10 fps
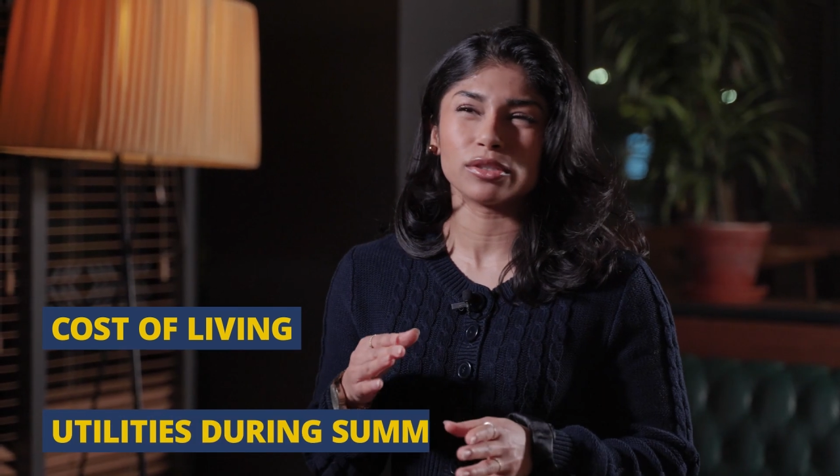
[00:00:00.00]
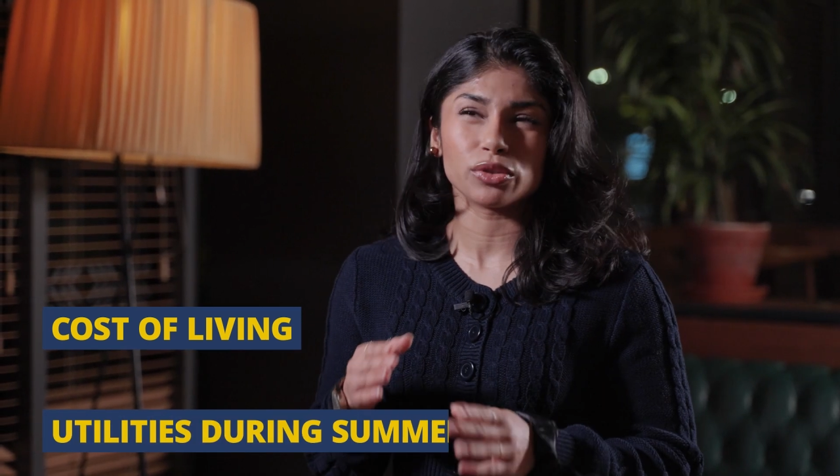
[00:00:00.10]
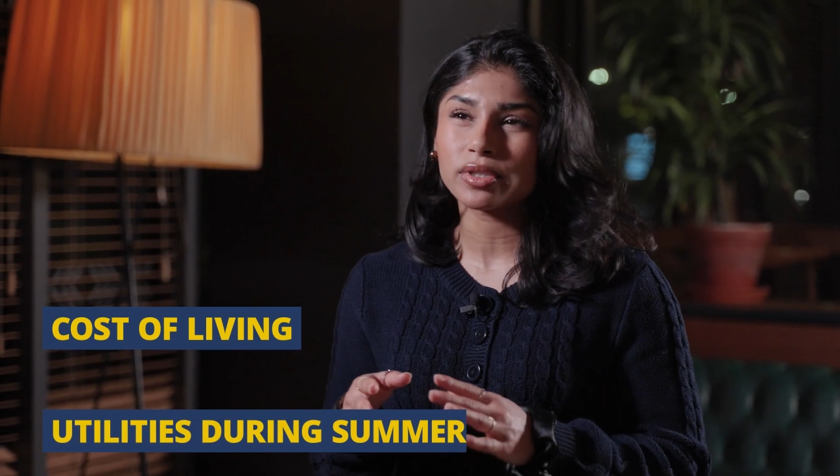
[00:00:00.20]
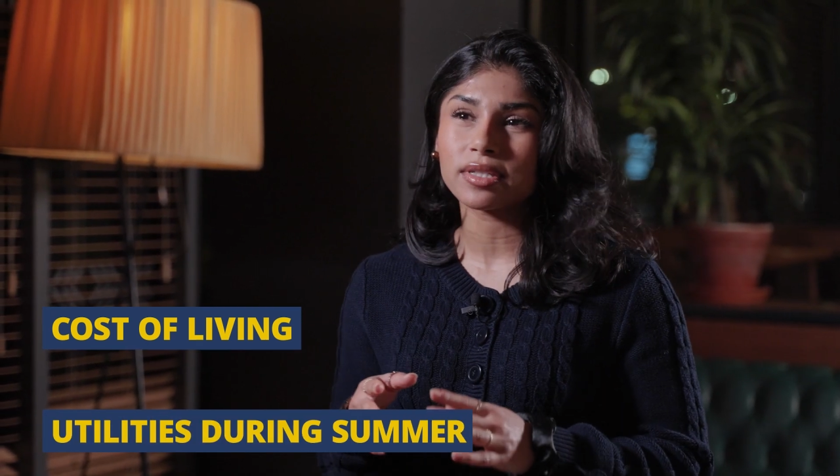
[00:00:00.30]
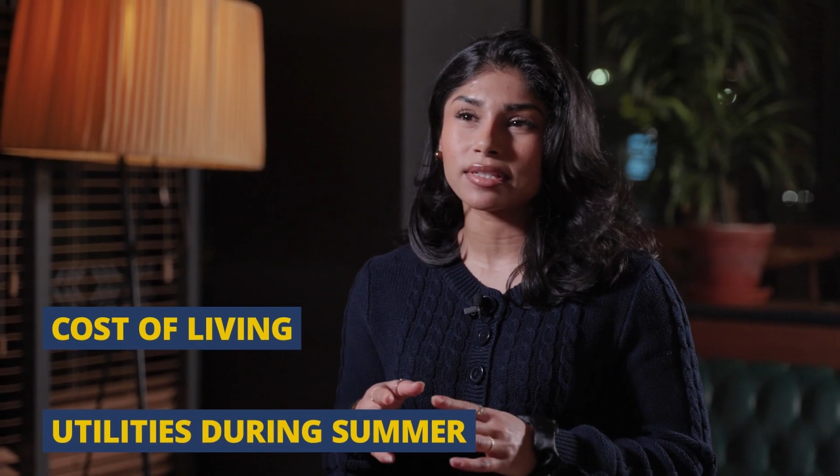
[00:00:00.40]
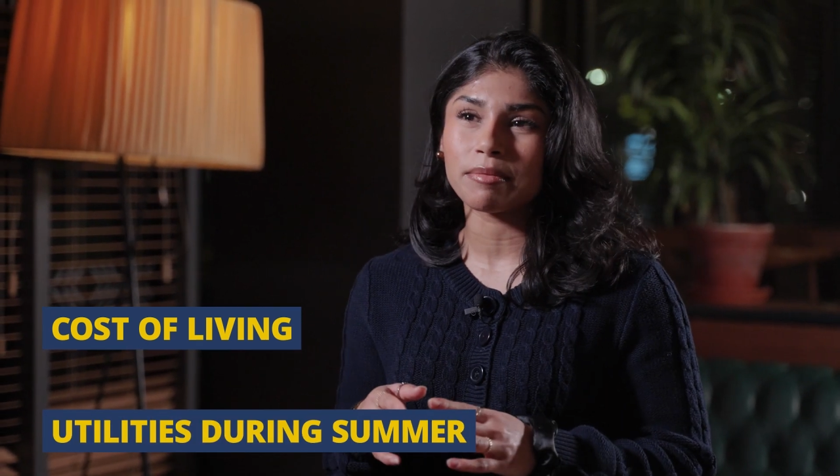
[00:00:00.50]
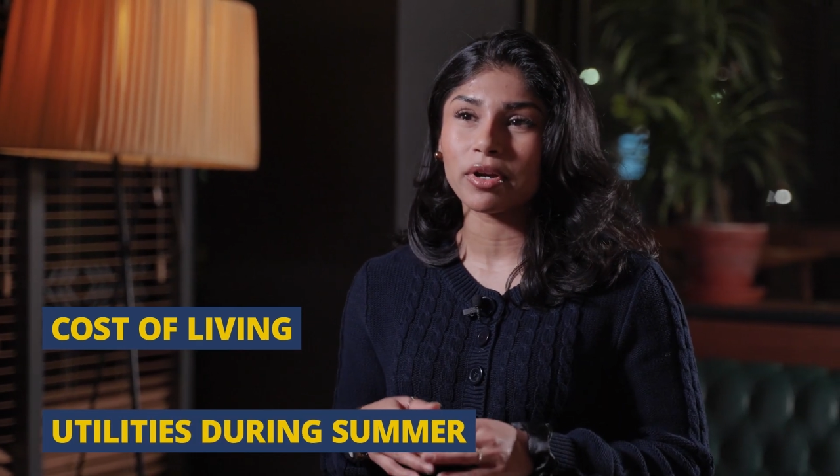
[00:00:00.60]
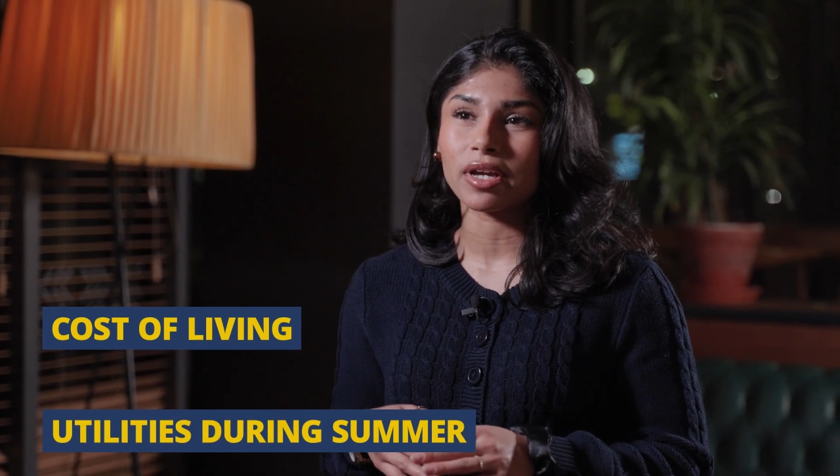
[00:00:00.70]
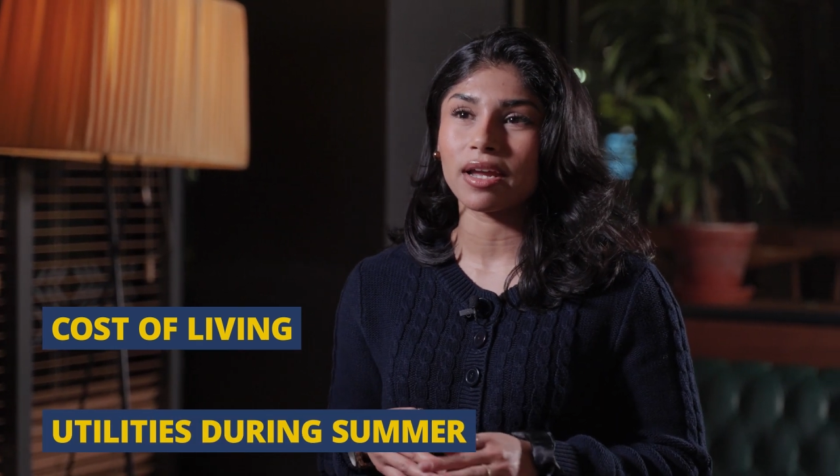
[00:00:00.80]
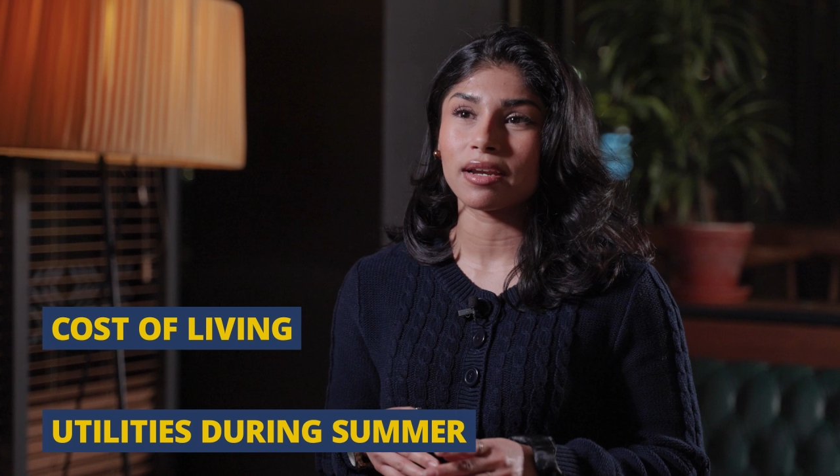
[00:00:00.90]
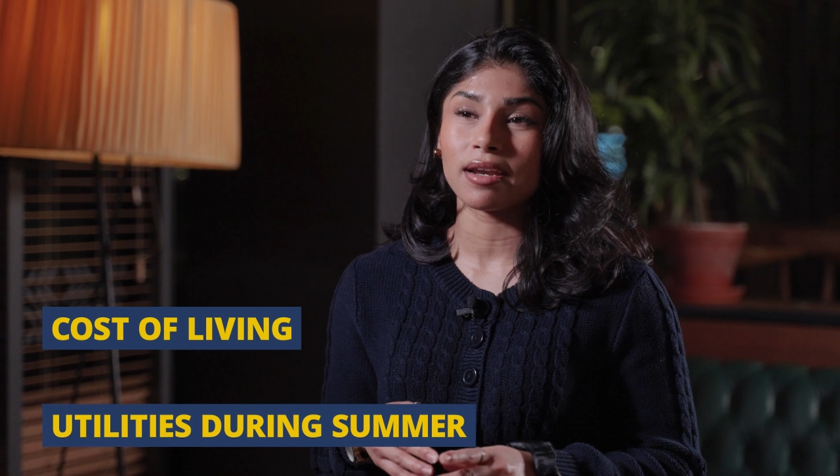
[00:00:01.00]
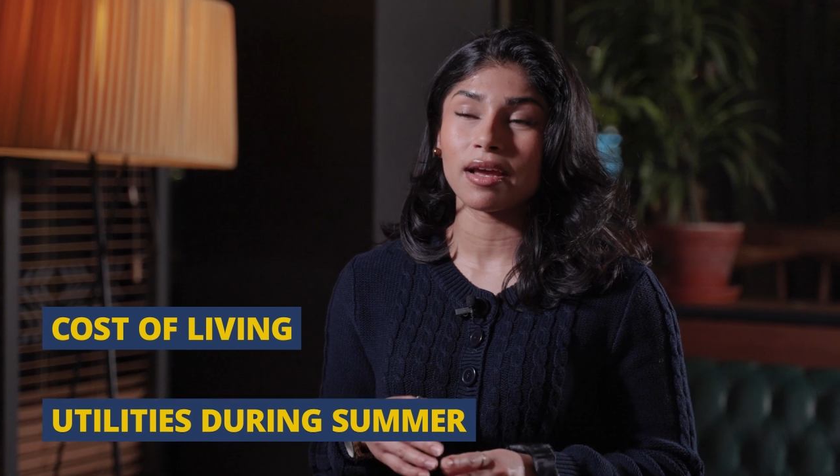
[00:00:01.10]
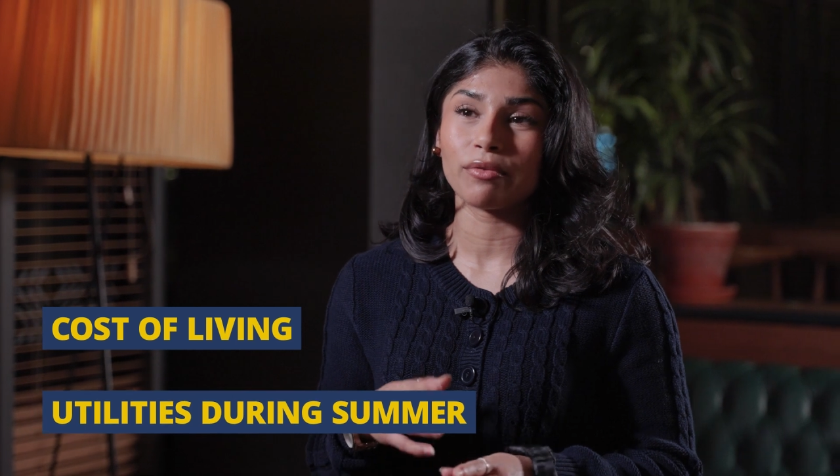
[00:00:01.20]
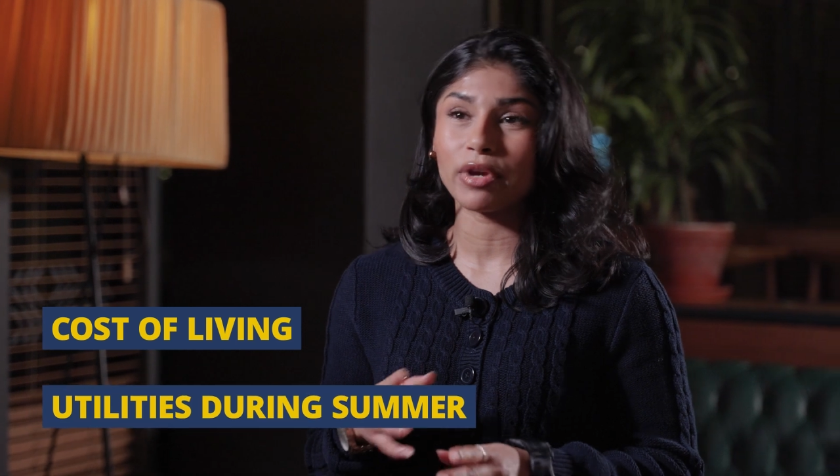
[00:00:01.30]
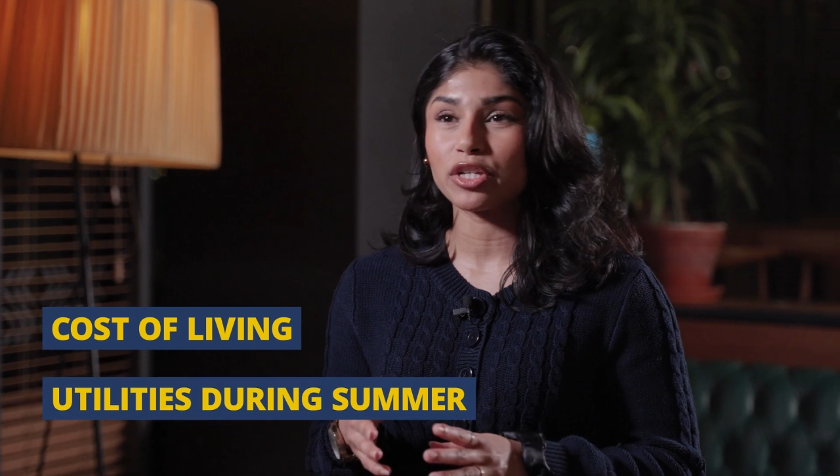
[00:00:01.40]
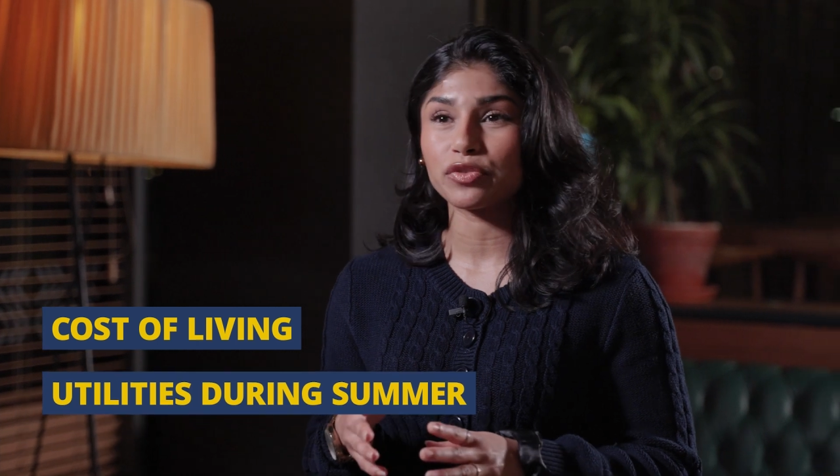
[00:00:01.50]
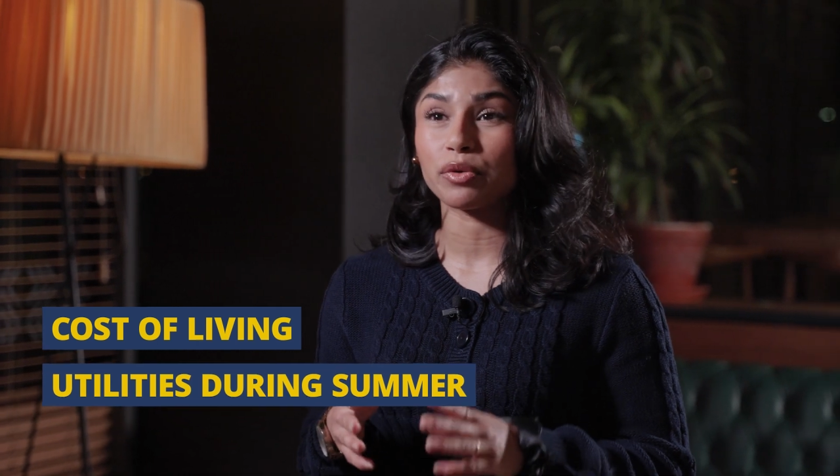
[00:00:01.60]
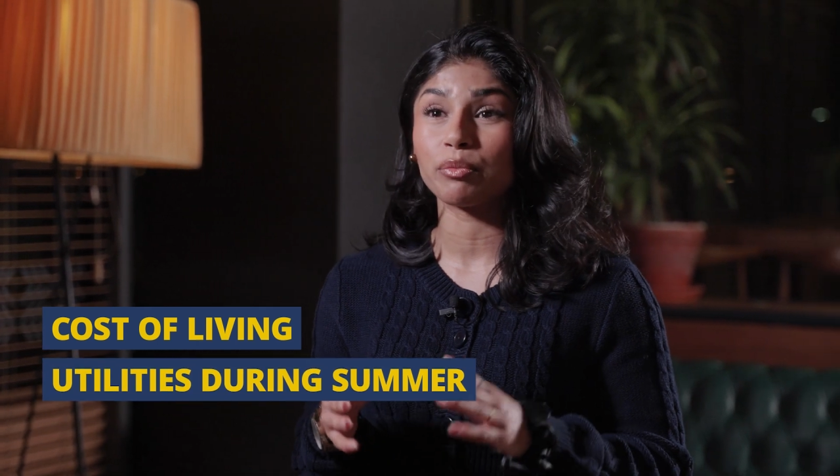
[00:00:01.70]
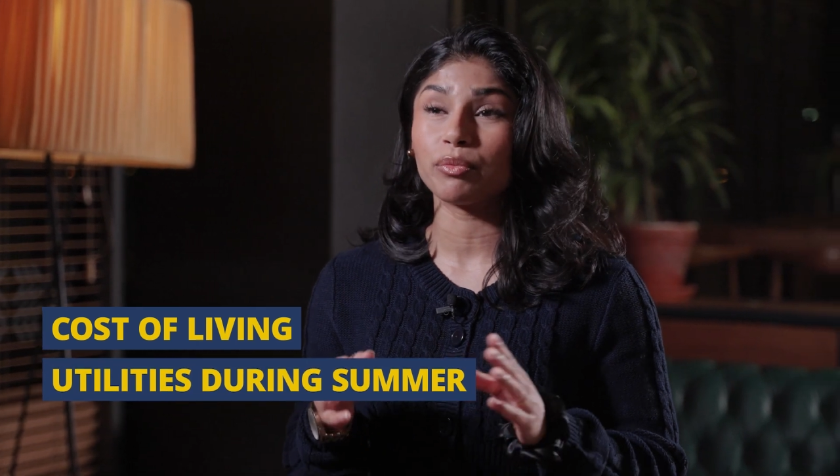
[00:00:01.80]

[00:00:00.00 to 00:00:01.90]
during the summer can range from